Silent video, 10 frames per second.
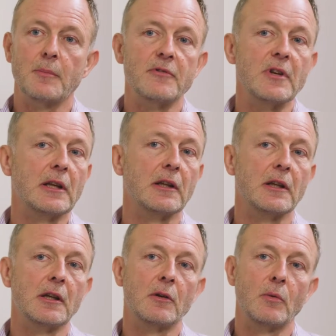
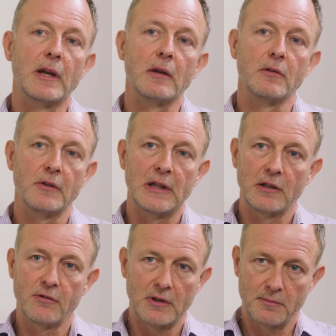particularly around
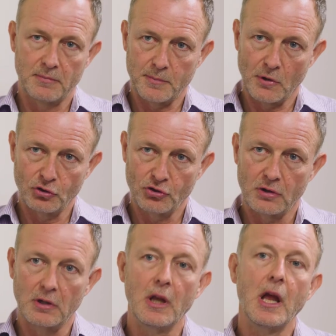electric
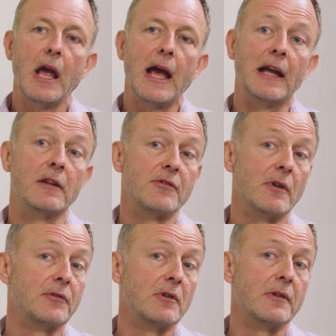propulsion and
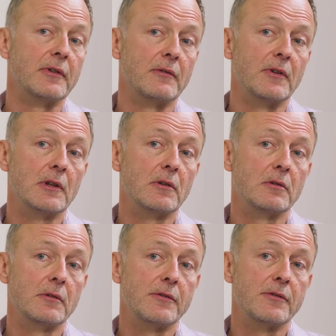self-driving
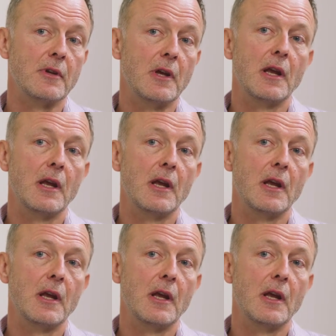vehicles,